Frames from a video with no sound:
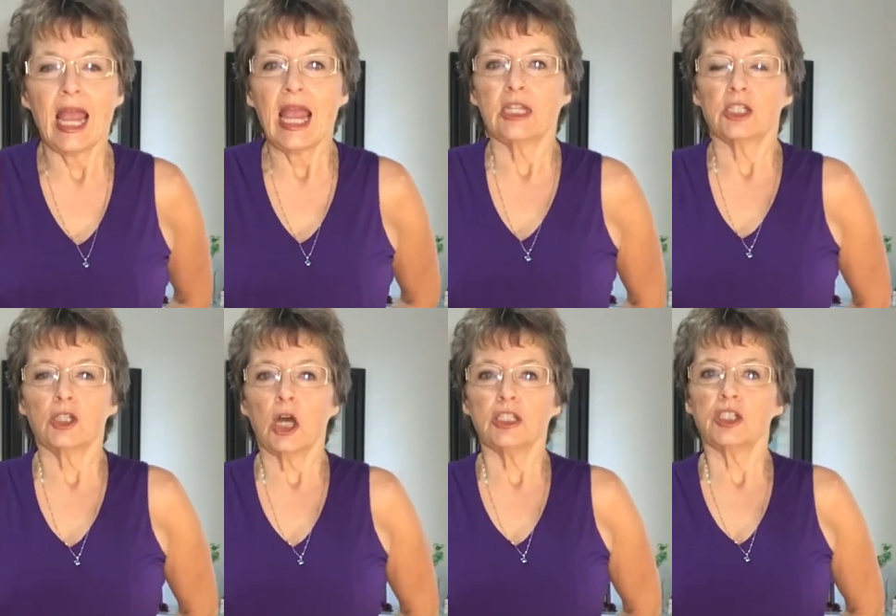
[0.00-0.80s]
And it's
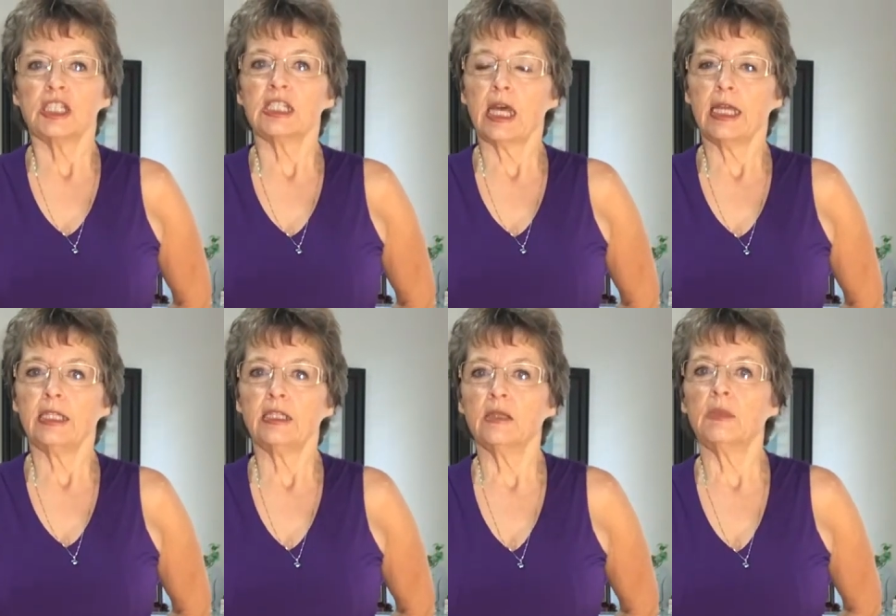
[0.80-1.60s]
not just
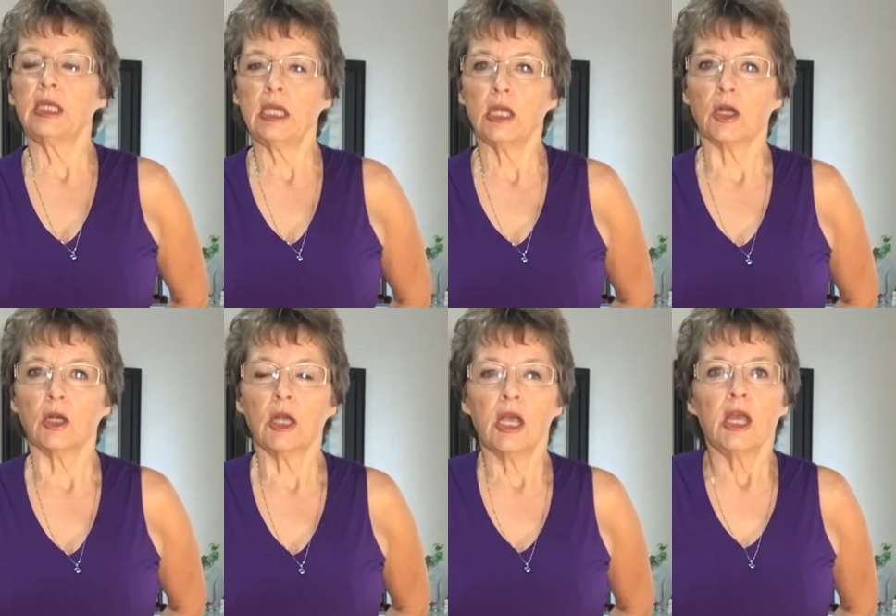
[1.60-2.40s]
tightening them here,